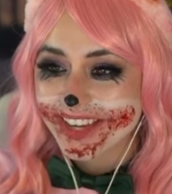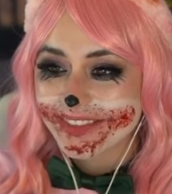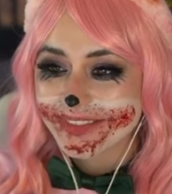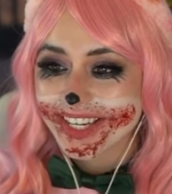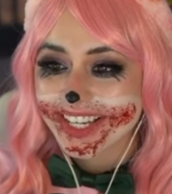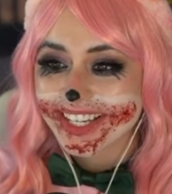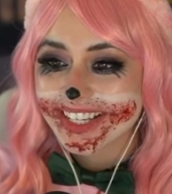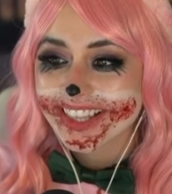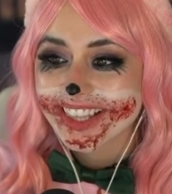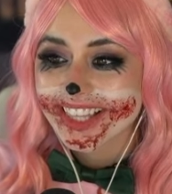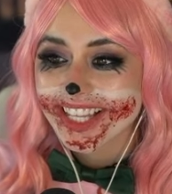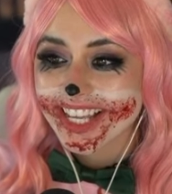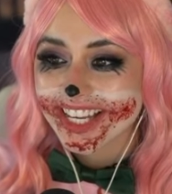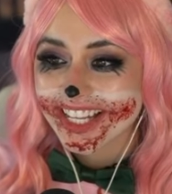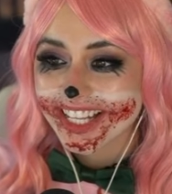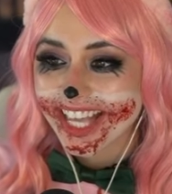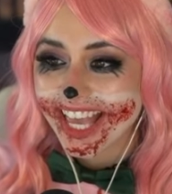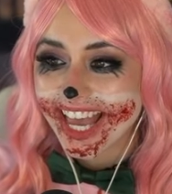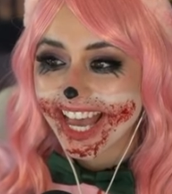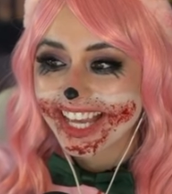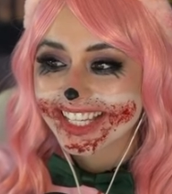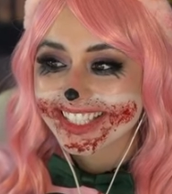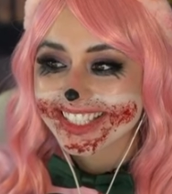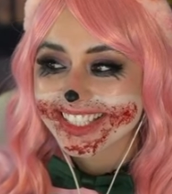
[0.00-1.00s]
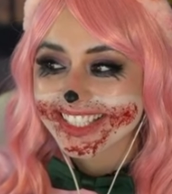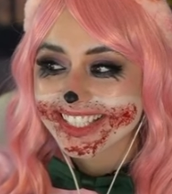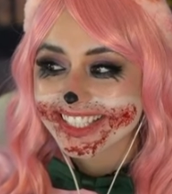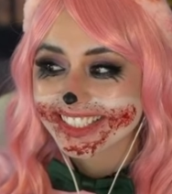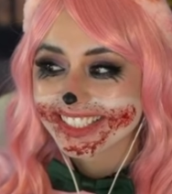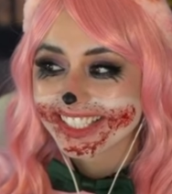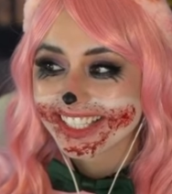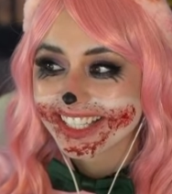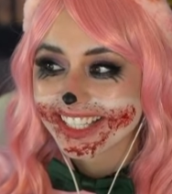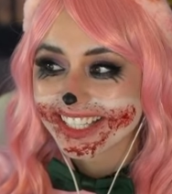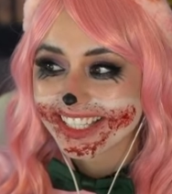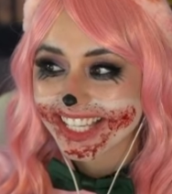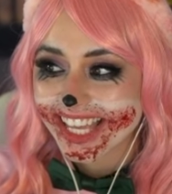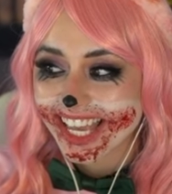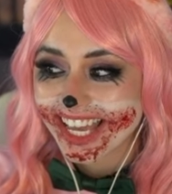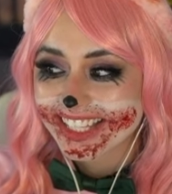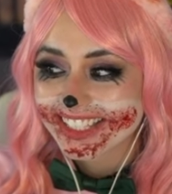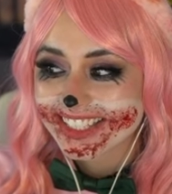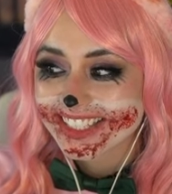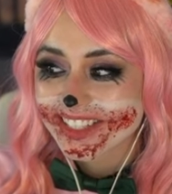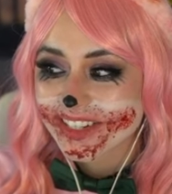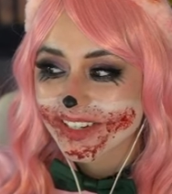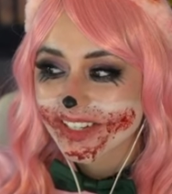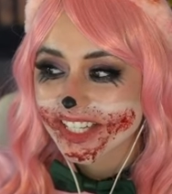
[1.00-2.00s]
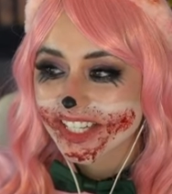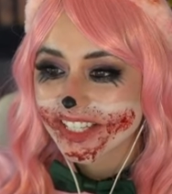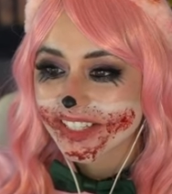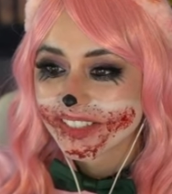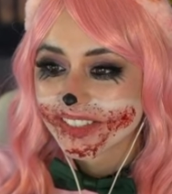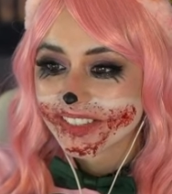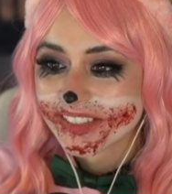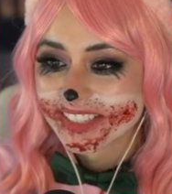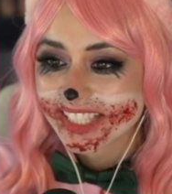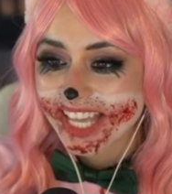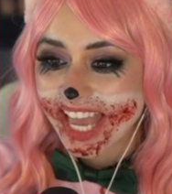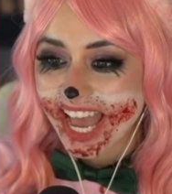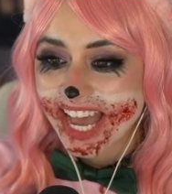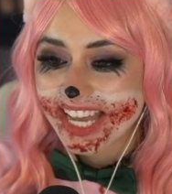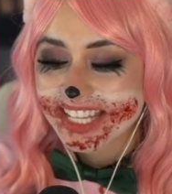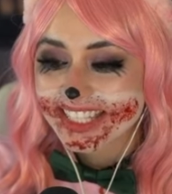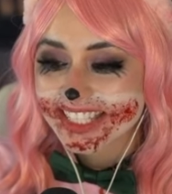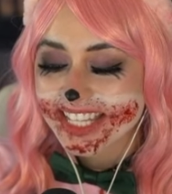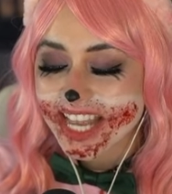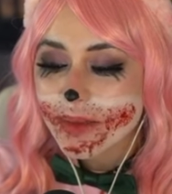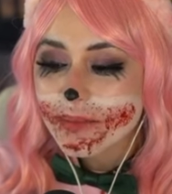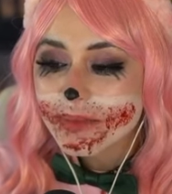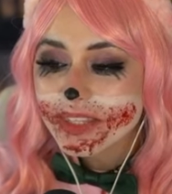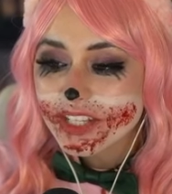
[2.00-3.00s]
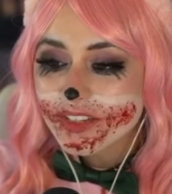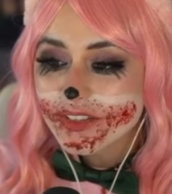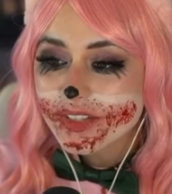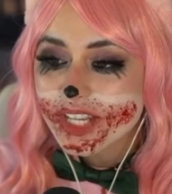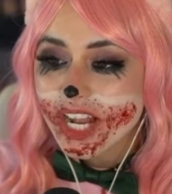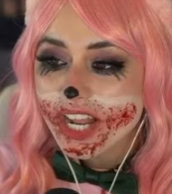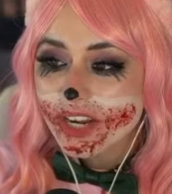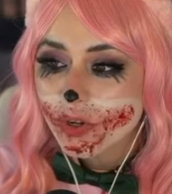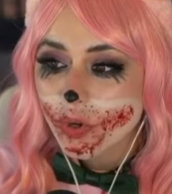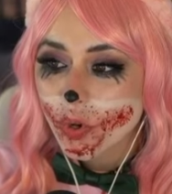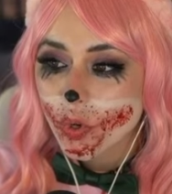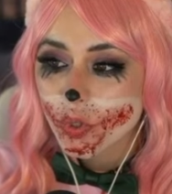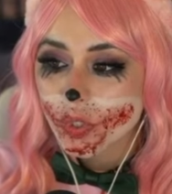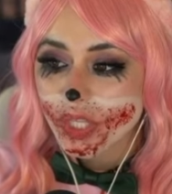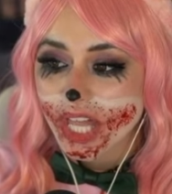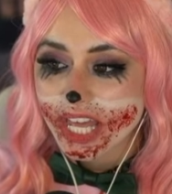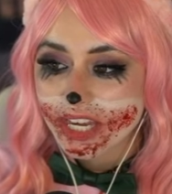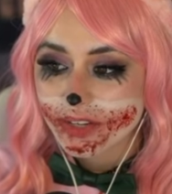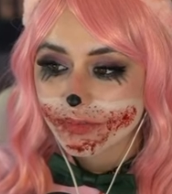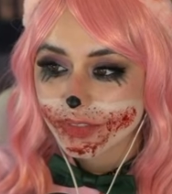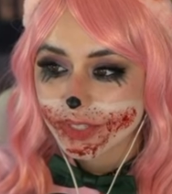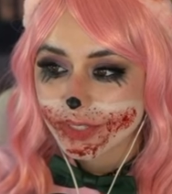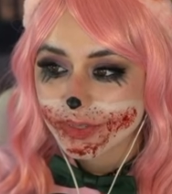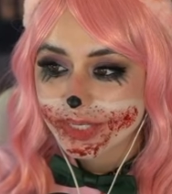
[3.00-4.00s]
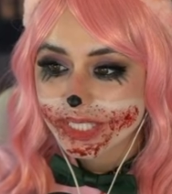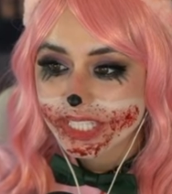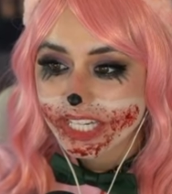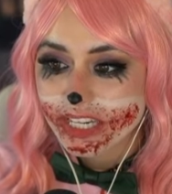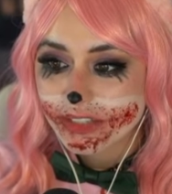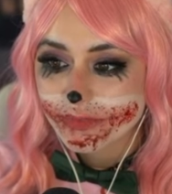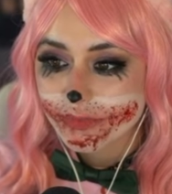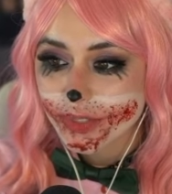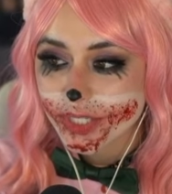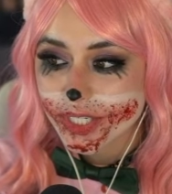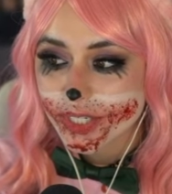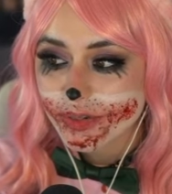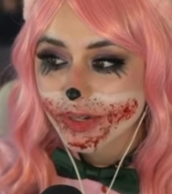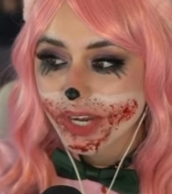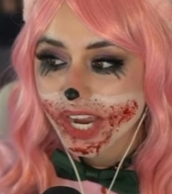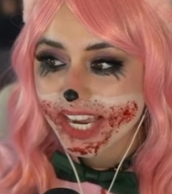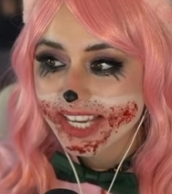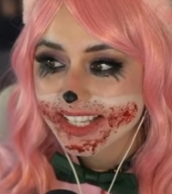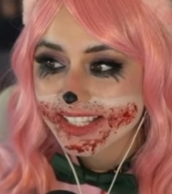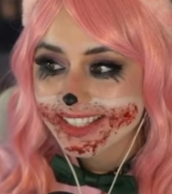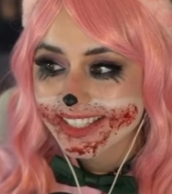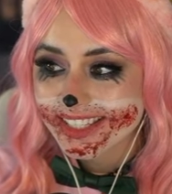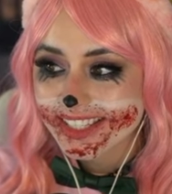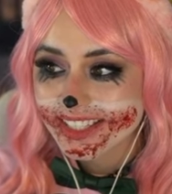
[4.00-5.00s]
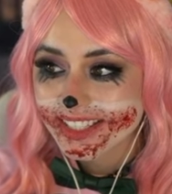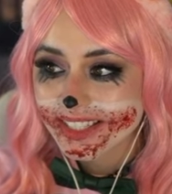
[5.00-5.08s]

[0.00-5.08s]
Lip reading: I've got a lot of cats. A lot of cats. Cardo cats. I mean, there's not a whole lot of new stuff for you guys.